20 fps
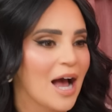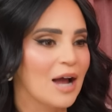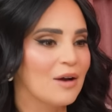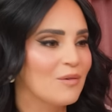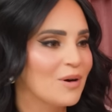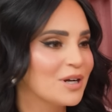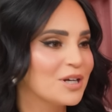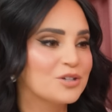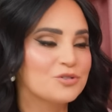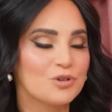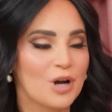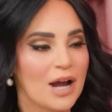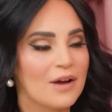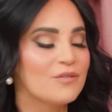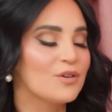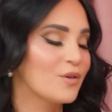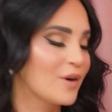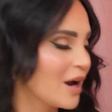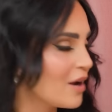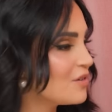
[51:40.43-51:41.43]
I want to
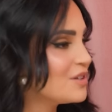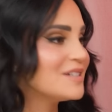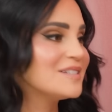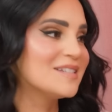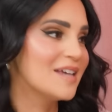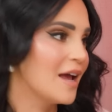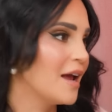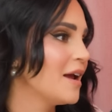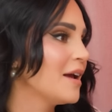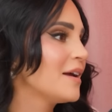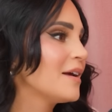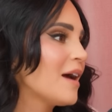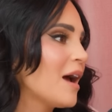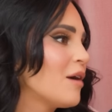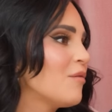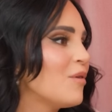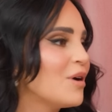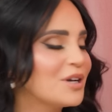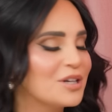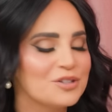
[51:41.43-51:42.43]
drive around a tank. I
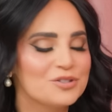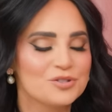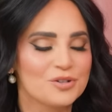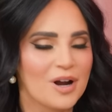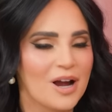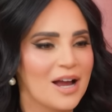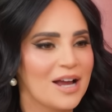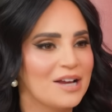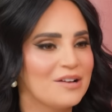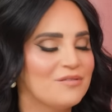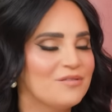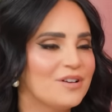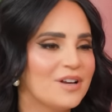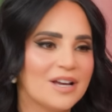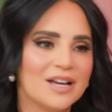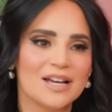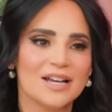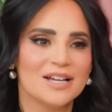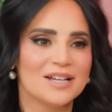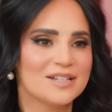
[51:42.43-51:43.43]
want to drive
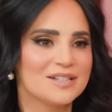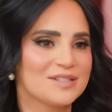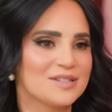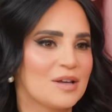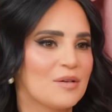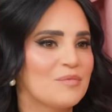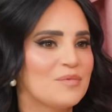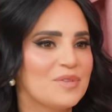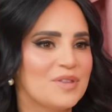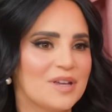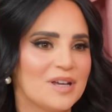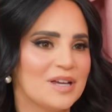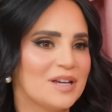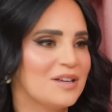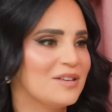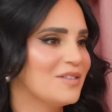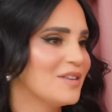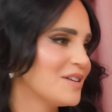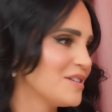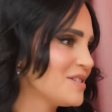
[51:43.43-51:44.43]

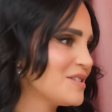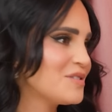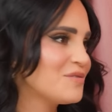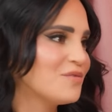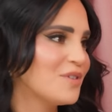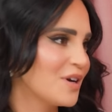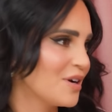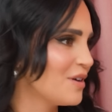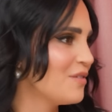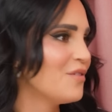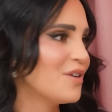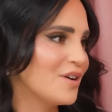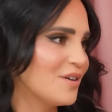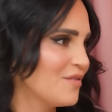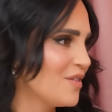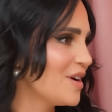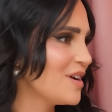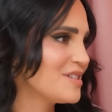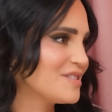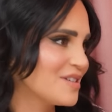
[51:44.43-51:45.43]
something that's very, very,
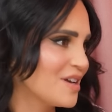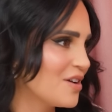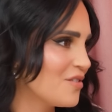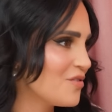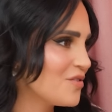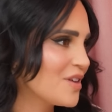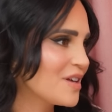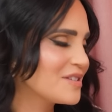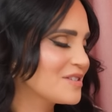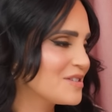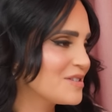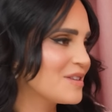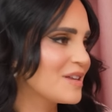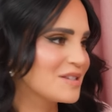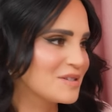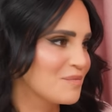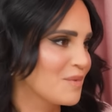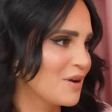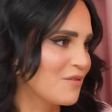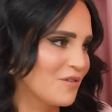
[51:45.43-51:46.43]
very safe. That's my